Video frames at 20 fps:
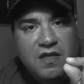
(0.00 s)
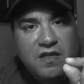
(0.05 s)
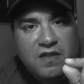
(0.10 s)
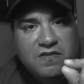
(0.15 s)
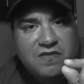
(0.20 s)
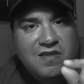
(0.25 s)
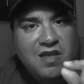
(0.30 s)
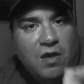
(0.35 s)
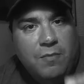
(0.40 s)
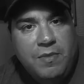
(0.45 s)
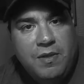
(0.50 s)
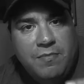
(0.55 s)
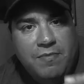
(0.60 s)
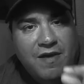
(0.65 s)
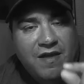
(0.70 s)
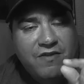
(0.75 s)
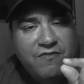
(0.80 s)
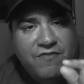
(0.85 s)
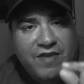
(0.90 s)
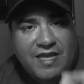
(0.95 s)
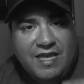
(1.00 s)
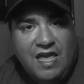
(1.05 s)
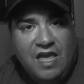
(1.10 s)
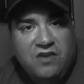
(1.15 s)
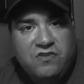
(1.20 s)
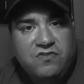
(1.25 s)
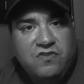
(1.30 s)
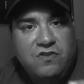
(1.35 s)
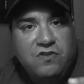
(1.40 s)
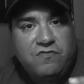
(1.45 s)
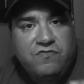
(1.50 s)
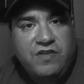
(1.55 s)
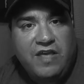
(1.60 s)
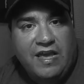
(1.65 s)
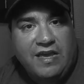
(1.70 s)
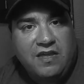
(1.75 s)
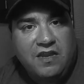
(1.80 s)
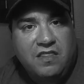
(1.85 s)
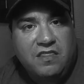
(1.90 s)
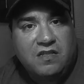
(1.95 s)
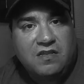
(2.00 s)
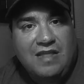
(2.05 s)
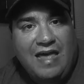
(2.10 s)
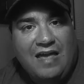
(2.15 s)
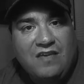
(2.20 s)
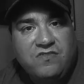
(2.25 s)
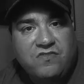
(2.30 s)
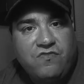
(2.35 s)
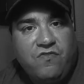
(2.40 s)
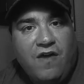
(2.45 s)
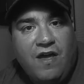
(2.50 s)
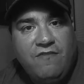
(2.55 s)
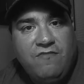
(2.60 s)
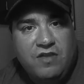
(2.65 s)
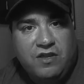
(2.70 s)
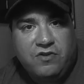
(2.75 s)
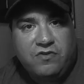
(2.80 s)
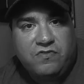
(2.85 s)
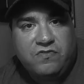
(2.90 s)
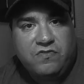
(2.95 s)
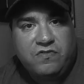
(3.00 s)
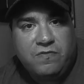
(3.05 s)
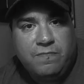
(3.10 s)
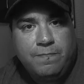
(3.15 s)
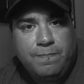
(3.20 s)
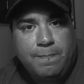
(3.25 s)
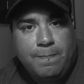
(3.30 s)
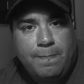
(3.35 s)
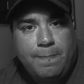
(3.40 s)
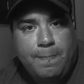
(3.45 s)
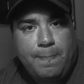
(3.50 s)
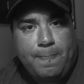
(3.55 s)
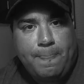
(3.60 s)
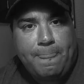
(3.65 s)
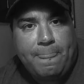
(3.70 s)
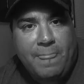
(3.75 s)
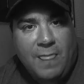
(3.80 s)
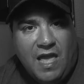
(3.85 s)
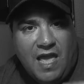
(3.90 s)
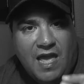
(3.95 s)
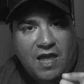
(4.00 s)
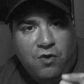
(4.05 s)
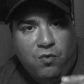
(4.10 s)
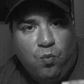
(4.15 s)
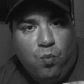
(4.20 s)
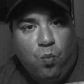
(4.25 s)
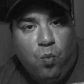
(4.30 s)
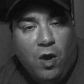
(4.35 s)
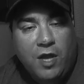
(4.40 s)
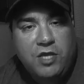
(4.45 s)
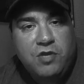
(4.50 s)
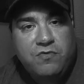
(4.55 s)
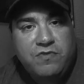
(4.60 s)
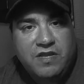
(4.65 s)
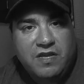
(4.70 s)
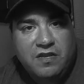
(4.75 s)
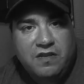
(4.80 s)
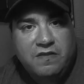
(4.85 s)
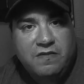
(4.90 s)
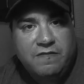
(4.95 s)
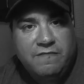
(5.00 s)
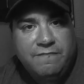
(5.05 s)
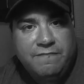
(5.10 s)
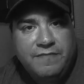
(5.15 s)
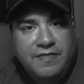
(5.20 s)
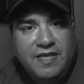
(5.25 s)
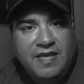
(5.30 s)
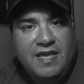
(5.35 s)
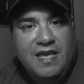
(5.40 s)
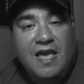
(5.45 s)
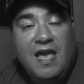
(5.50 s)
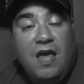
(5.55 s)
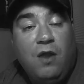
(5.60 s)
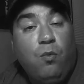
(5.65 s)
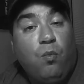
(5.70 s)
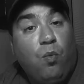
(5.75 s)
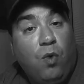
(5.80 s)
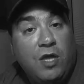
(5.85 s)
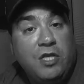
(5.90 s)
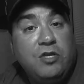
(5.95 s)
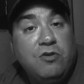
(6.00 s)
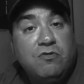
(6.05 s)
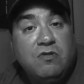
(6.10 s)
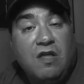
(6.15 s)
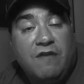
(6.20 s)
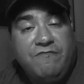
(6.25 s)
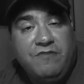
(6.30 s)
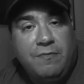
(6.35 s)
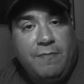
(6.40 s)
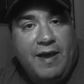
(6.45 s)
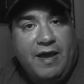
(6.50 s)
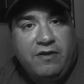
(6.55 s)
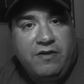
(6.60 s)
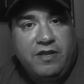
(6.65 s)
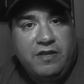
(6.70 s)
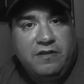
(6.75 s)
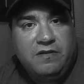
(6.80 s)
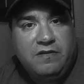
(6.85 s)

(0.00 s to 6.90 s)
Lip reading: Tell me about a vacation you've taken in the last 5 years and what you did and what you loved about it.